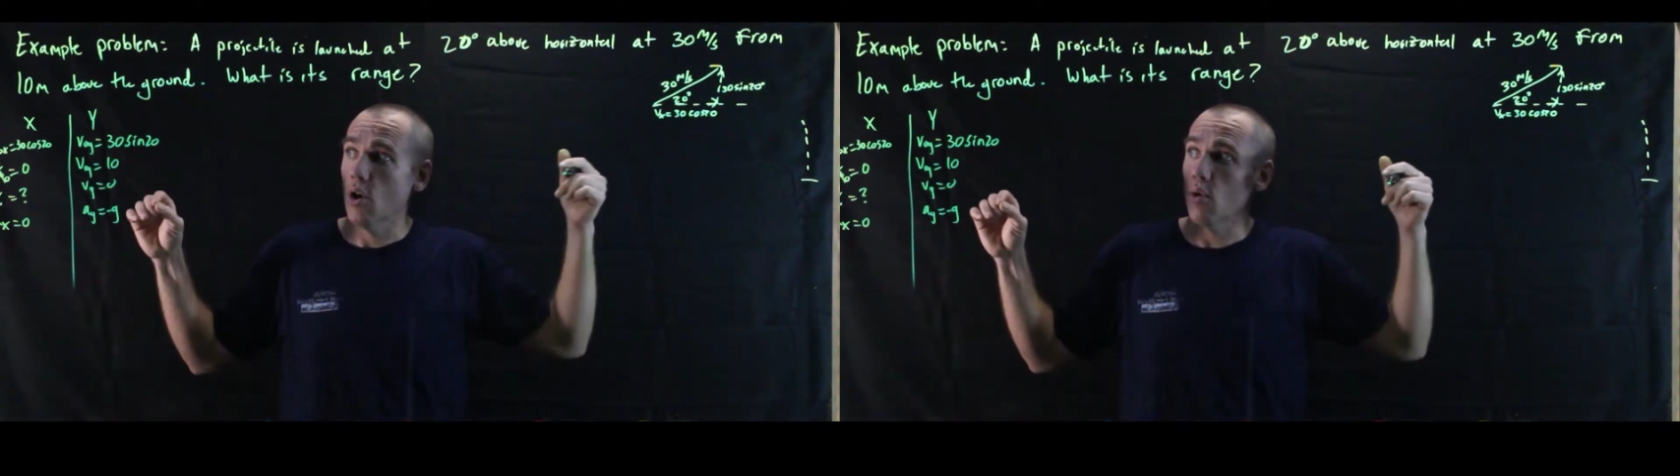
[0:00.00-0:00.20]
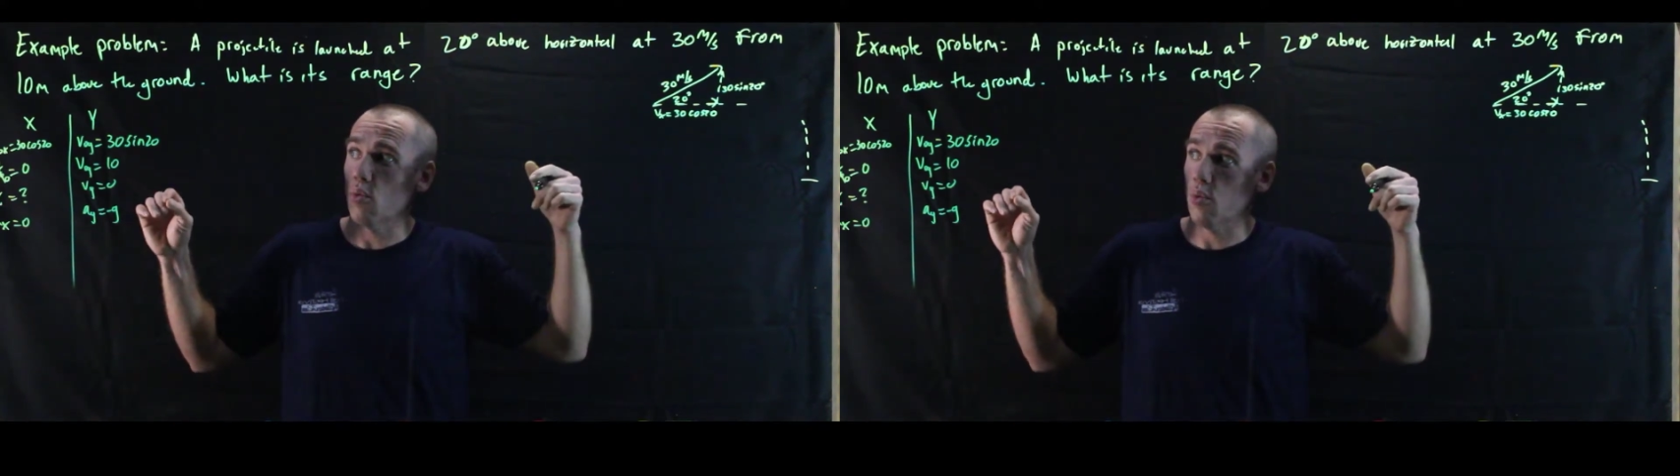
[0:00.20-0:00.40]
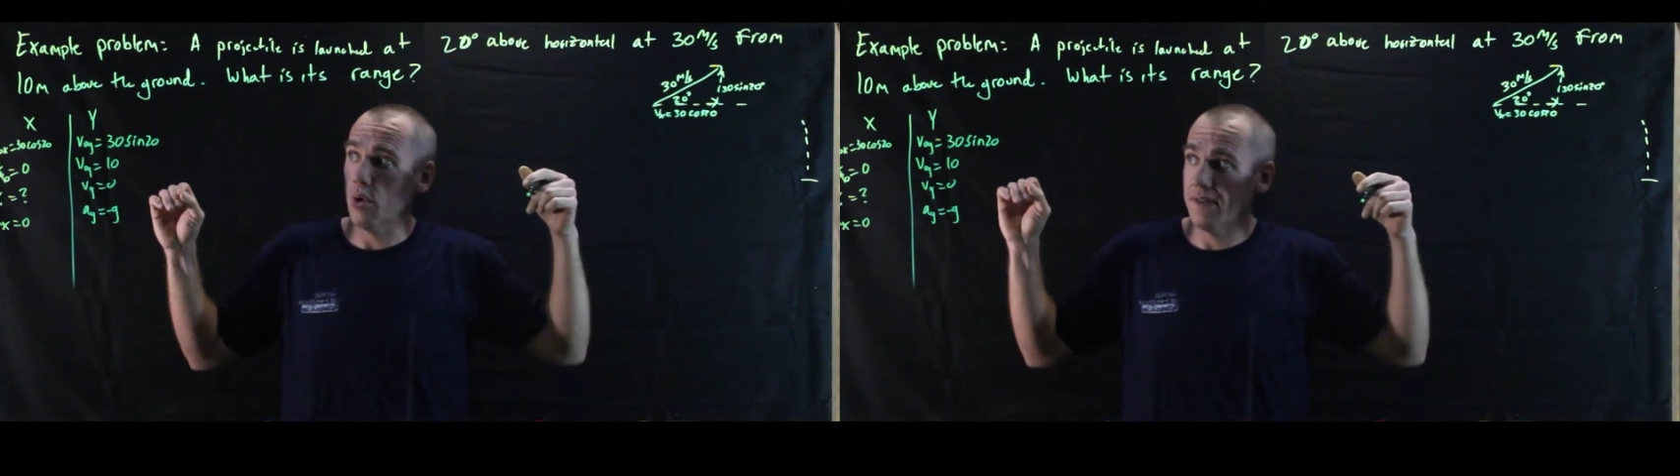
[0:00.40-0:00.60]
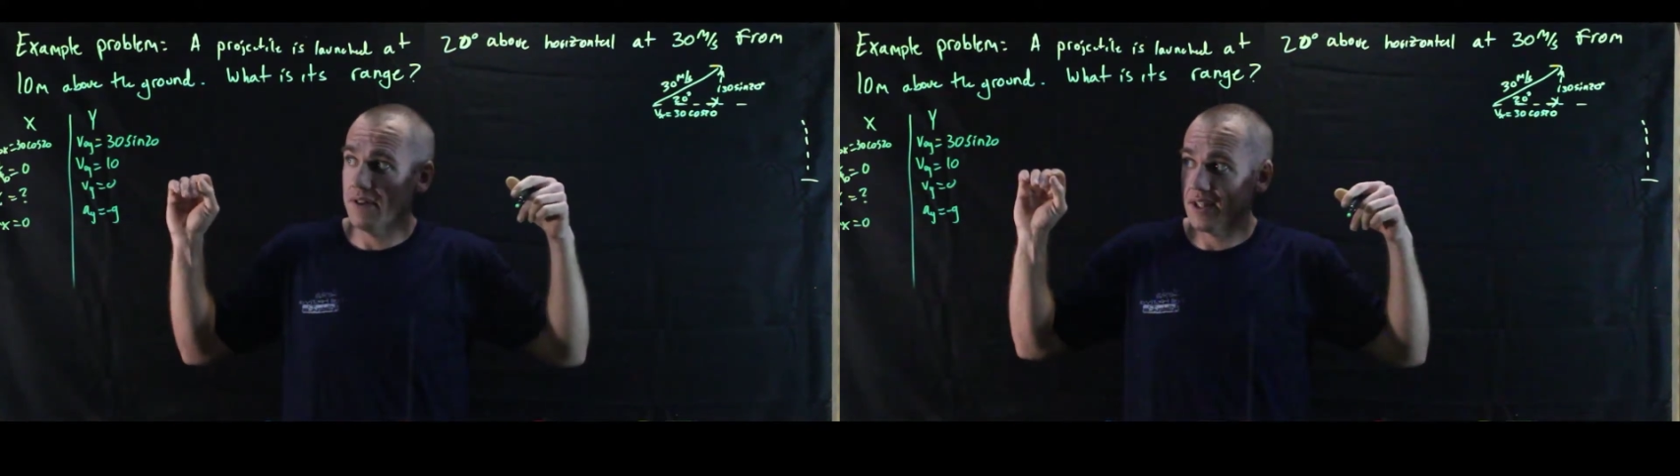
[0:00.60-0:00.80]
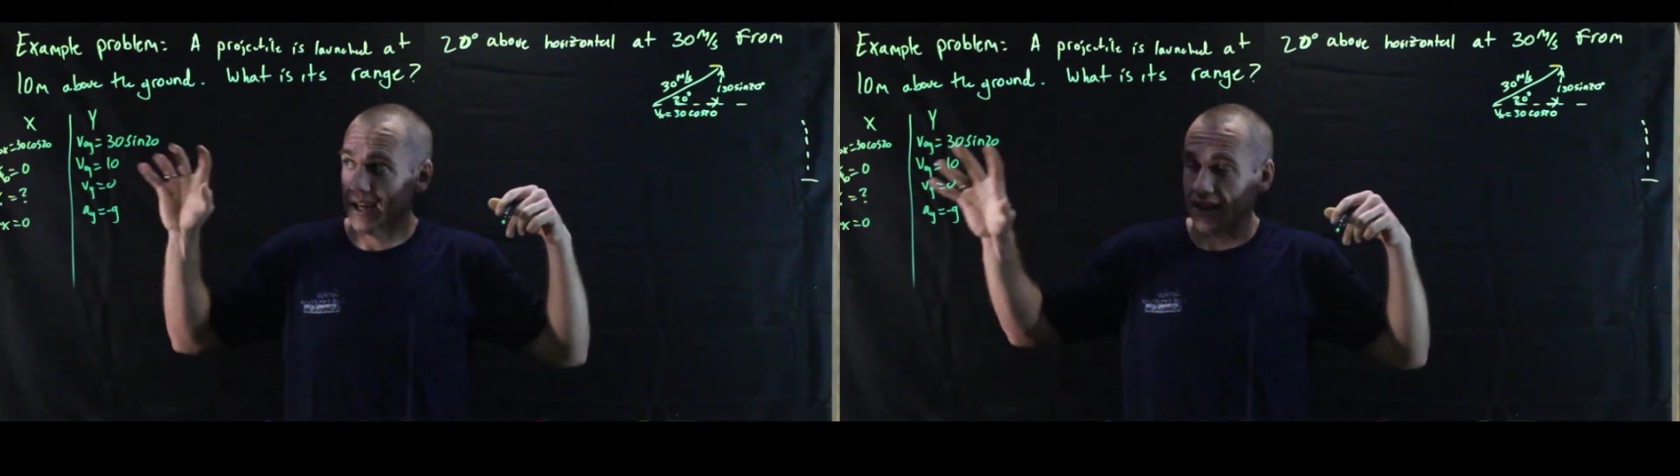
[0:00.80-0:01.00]
We've
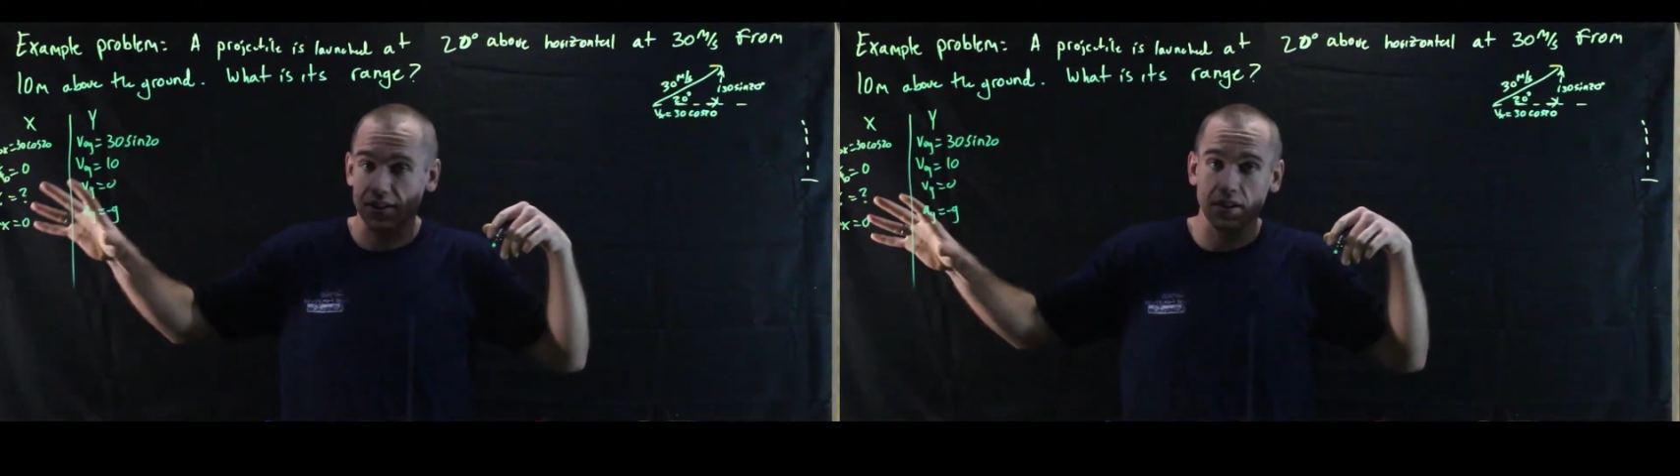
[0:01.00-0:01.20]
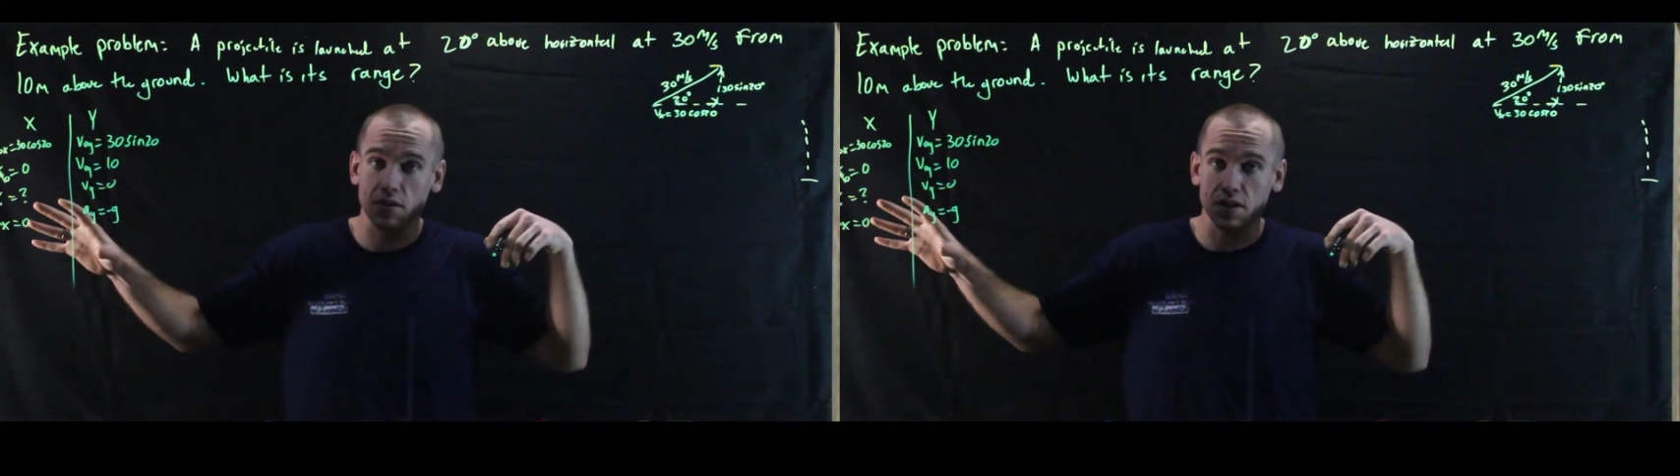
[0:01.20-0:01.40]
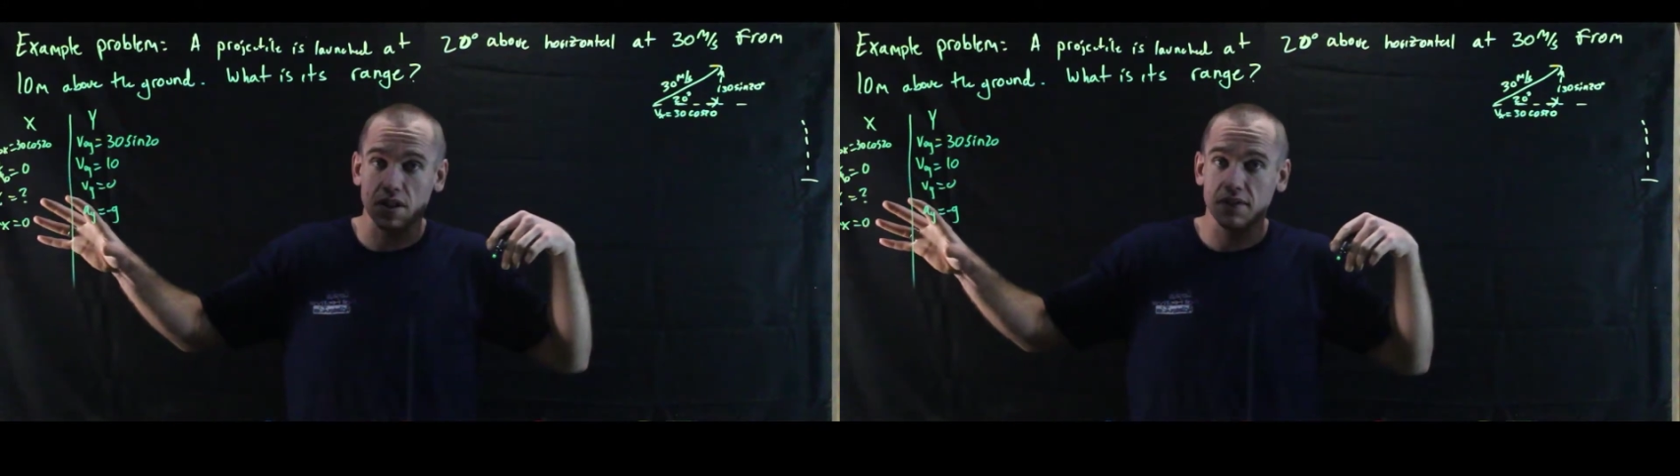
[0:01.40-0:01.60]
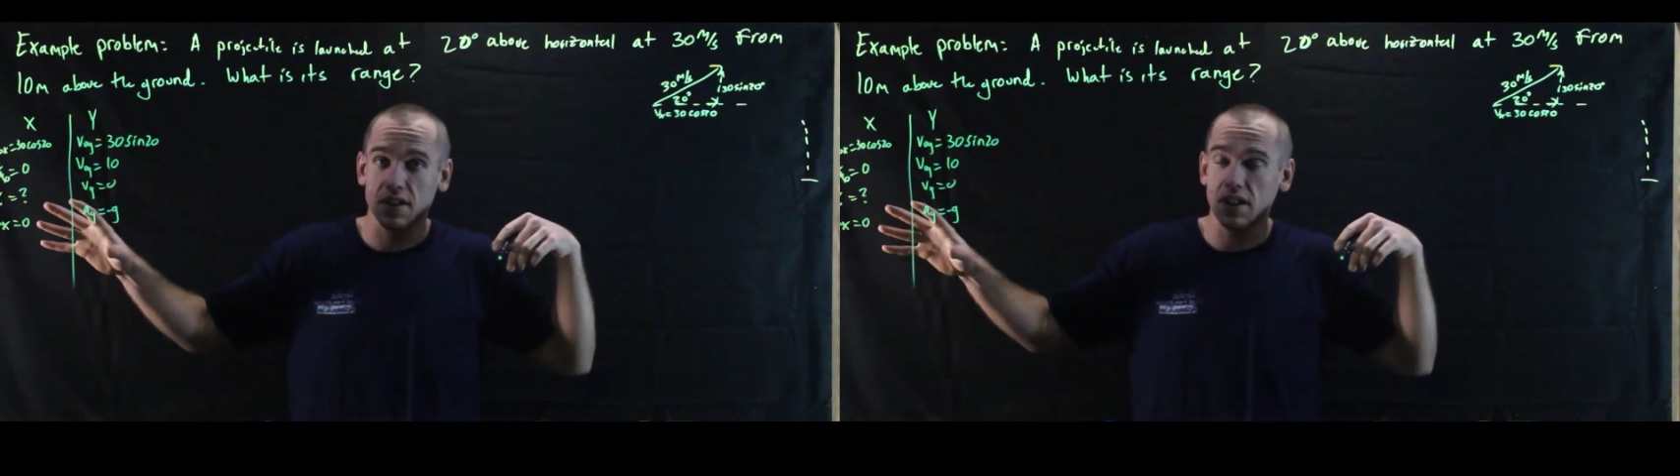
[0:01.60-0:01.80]
just got this other stuff to